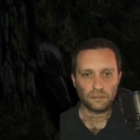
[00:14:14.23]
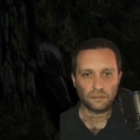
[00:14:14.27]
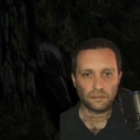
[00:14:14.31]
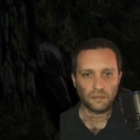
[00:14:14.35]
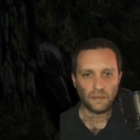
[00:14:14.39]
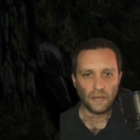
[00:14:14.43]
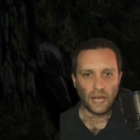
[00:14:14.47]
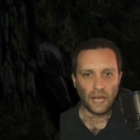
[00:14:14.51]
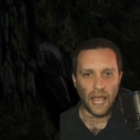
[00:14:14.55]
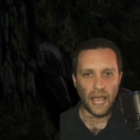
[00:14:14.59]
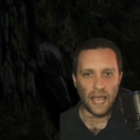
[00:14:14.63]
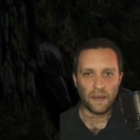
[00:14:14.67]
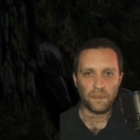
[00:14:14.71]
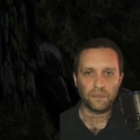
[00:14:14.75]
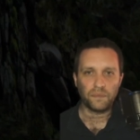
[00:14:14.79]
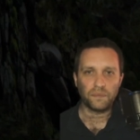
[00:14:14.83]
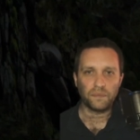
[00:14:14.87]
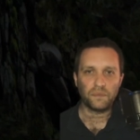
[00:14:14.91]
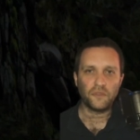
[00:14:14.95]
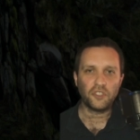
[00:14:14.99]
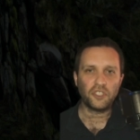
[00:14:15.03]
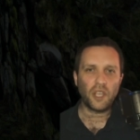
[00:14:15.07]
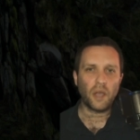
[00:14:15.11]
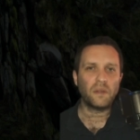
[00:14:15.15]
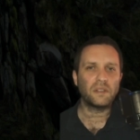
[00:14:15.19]
Okay,
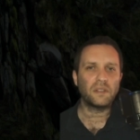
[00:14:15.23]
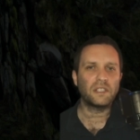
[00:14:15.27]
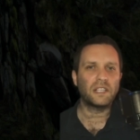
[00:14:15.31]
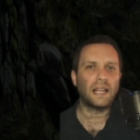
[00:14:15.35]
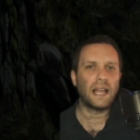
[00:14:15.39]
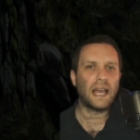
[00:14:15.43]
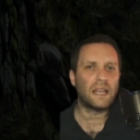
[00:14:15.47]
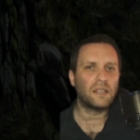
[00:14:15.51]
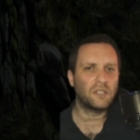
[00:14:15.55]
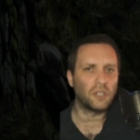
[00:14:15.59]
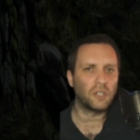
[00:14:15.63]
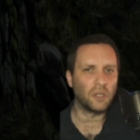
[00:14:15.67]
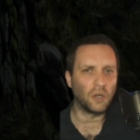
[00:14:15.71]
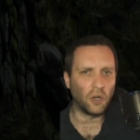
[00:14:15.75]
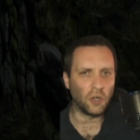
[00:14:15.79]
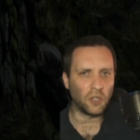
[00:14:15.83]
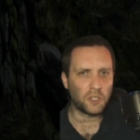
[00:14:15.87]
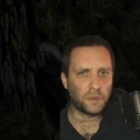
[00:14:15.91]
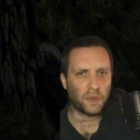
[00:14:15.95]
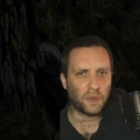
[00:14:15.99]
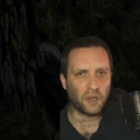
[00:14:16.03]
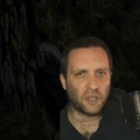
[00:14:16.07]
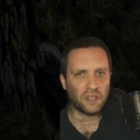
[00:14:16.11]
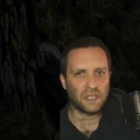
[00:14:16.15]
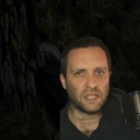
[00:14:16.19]
just going to light a torch
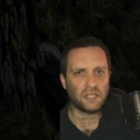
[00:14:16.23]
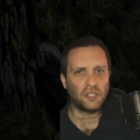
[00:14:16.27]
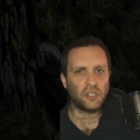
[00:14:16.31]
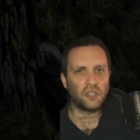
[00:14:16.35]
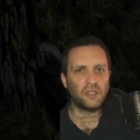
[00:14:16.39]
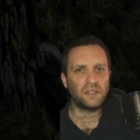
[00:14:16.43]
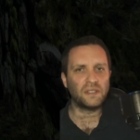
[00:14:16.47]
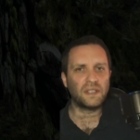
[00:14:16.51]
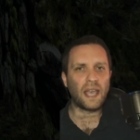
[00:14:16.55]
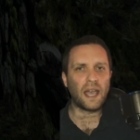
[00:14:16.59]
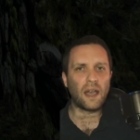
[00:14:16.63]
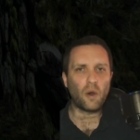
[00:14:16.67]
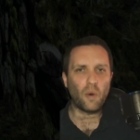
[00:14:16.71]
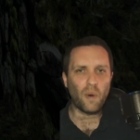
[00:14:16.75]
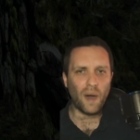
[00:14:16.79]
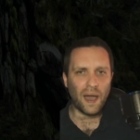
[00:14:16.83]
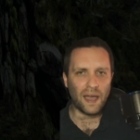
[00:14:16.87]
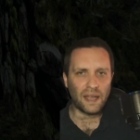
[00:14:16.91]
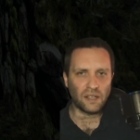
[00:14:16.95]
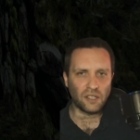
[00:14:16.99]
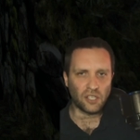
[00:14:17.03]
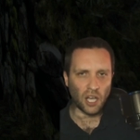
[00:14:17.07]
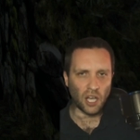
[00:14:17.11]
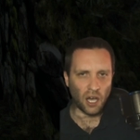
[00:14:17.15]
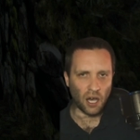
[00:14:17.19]
because it does get
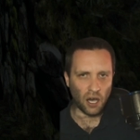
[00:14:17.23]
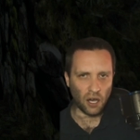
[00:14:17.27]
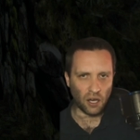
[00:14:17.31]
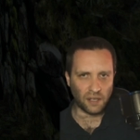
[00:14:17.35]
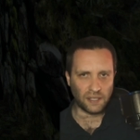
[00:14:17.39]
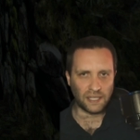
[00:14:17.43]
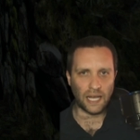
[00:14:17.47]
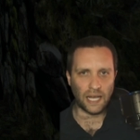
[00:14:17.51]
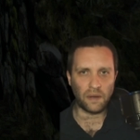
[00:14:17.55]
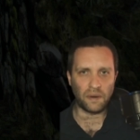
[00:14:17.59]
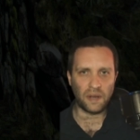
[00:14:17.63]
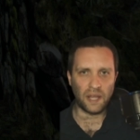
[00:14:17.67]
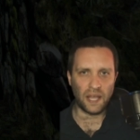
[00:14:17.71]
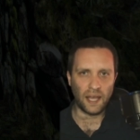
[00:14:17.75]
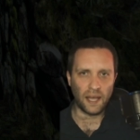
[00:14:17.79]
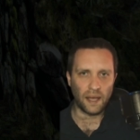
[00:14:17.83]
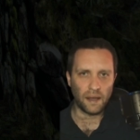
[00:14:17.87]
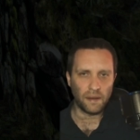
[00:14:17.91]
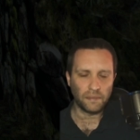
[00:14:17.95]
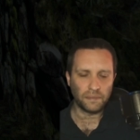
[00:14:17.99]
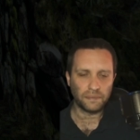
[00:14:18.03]
quite dark down here.